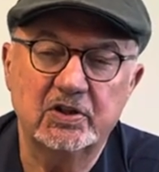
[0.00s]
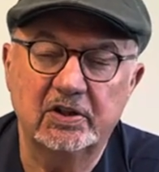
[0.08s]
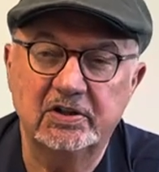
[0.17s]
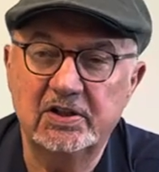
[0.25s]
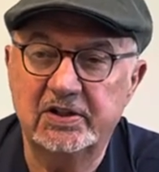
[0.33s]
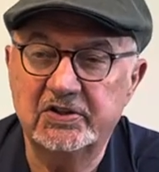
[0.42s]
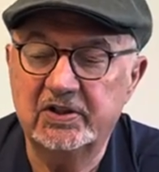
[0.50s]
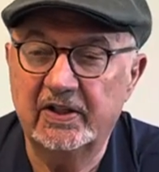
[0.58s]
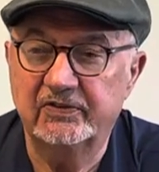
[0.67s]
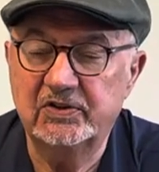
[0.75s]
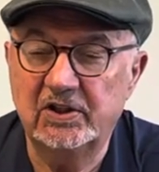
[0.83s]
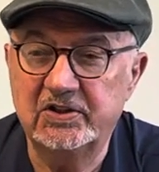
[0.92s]
They
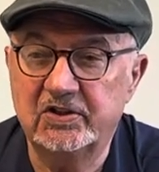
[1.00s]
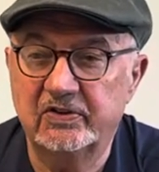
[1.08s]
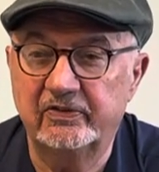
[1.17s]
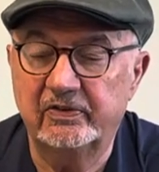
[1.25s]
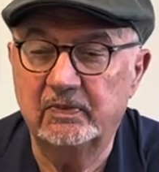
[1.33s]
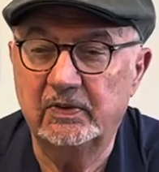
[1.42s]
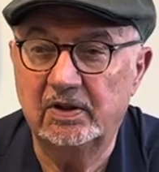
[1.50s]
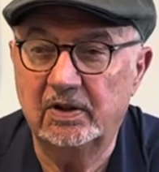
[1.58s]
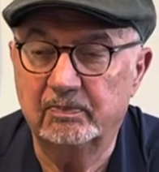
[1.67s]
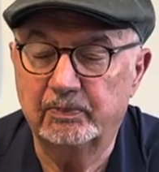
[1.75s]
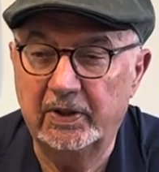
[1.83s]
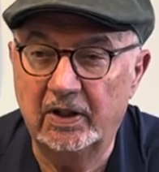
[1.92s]
have tastes of
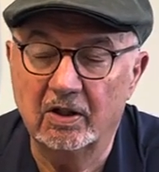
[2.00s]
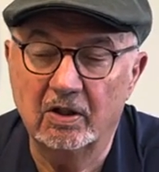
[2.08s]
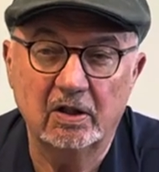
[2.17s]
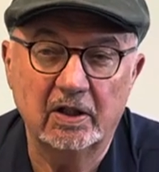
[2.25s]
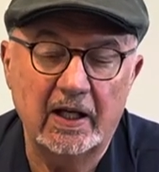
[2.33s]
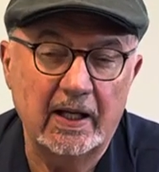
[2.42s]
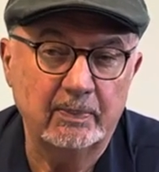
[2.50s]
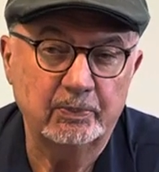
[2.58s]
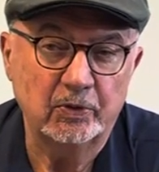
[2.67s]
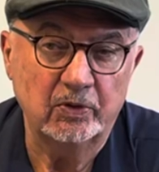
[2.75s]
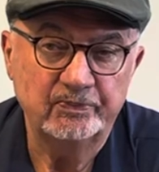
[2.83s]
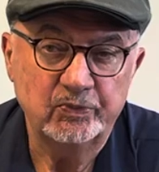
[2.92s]
pear,
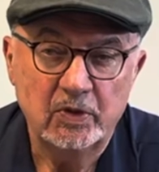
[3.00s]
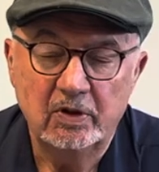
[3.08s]
apple,